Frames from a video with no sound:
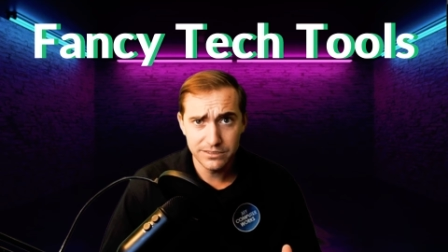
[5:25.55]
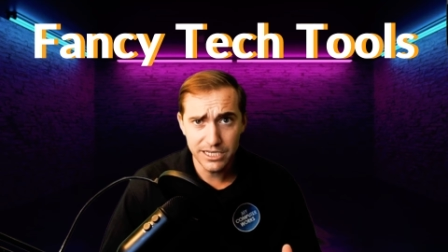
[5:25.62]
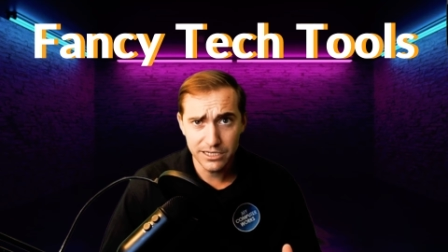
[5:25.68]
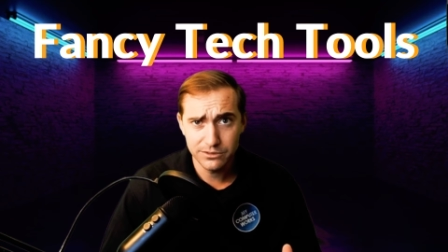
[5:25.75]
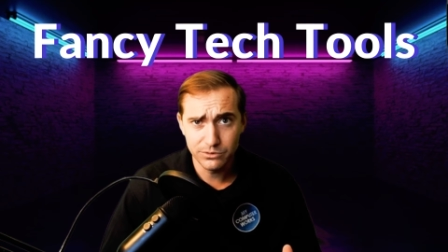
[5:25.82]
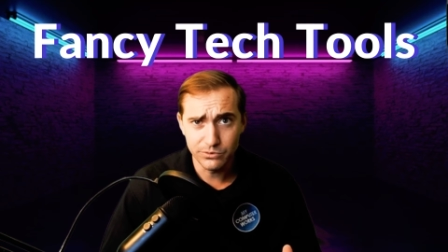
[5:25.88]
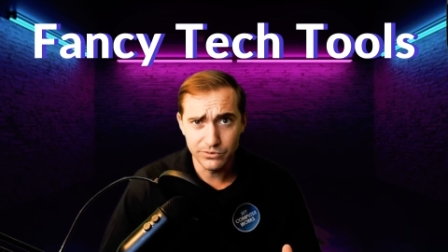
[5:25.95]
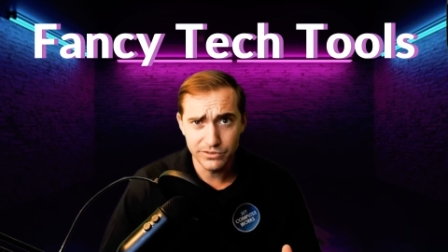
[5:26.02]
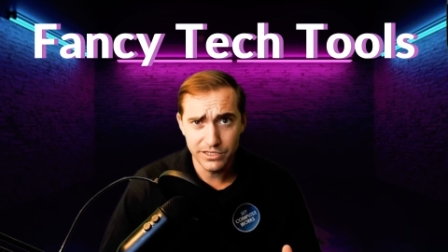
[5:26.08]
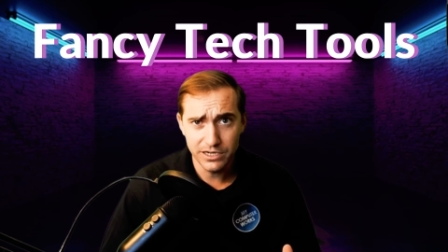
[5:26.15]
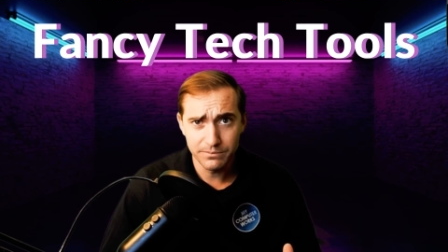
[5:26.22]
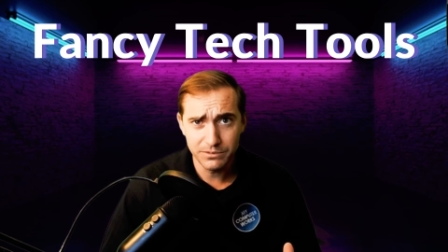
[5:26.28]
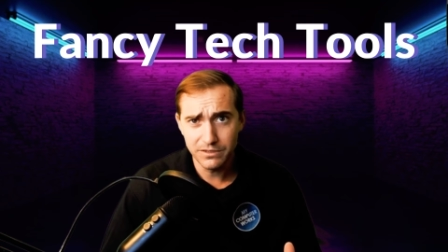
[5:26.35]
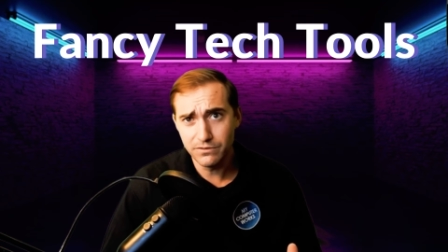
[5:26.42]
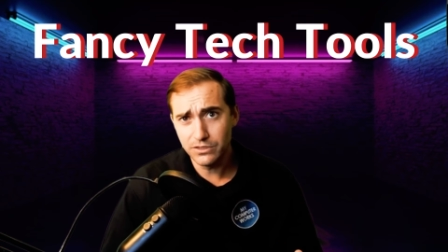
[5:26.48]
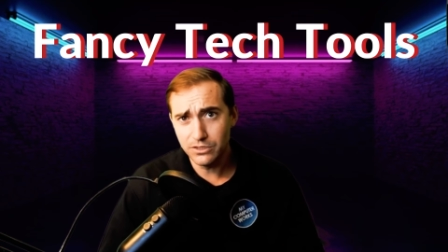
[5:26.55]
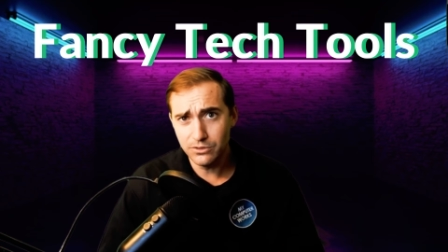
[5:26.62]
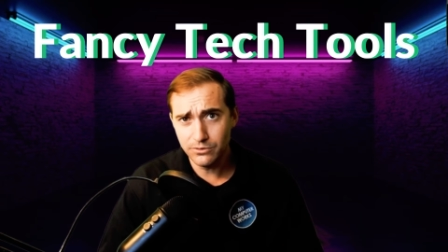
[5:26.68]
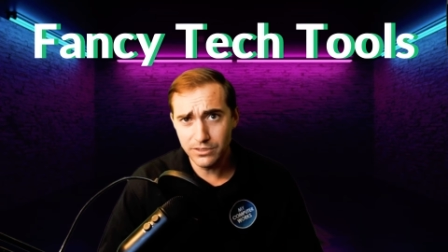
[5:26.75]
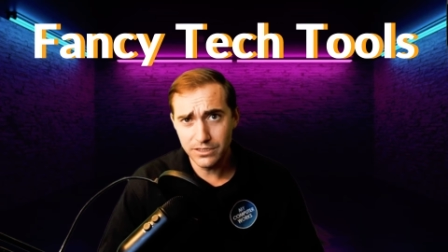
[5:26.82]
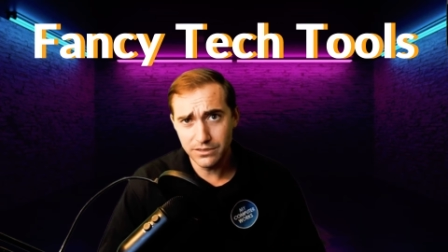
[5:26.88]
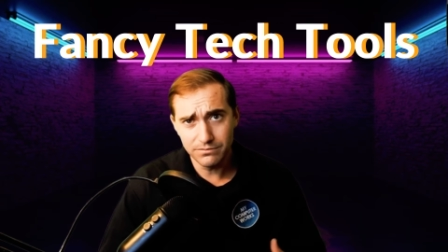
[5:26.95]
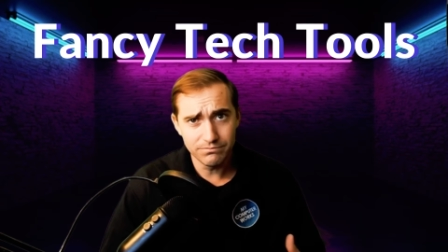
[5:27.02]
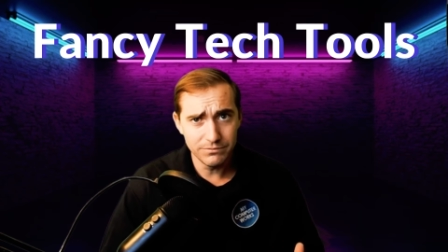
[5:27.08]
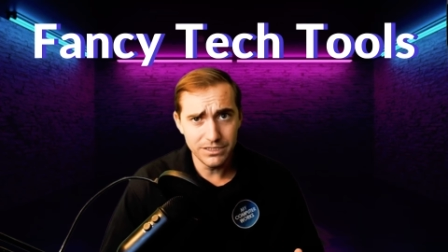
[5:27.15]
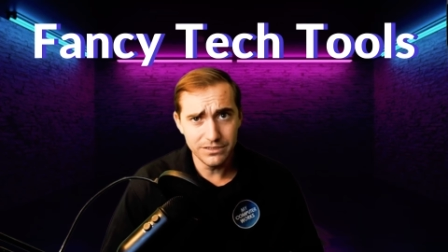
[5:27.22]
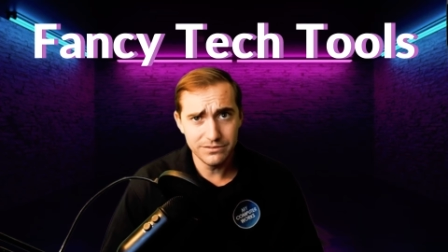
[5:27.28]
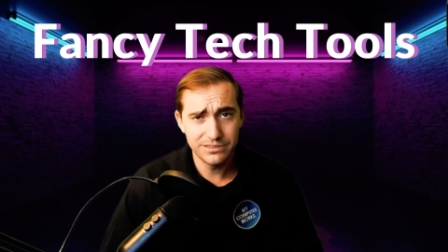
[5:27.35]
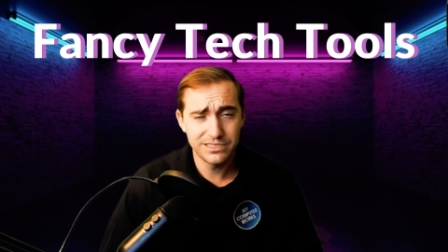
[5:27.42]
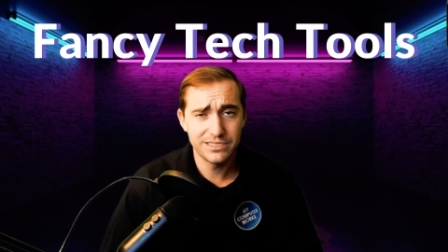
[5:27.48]
tech tools that I'm giving you in
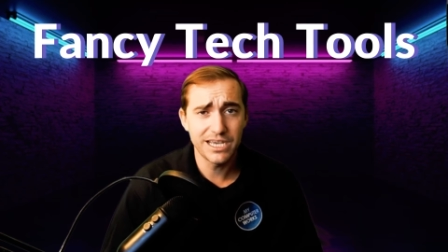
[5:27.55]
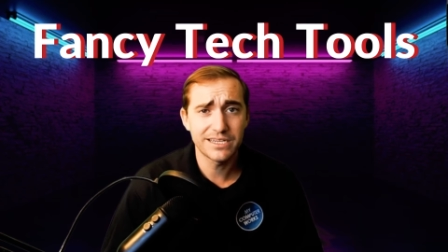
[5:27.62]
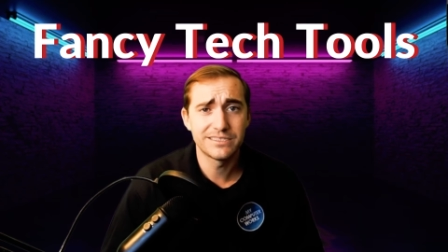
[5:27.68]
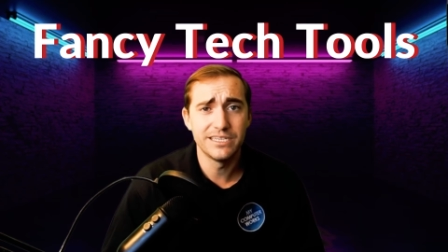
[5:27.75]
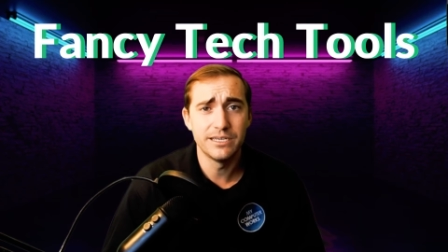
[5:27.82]
these tech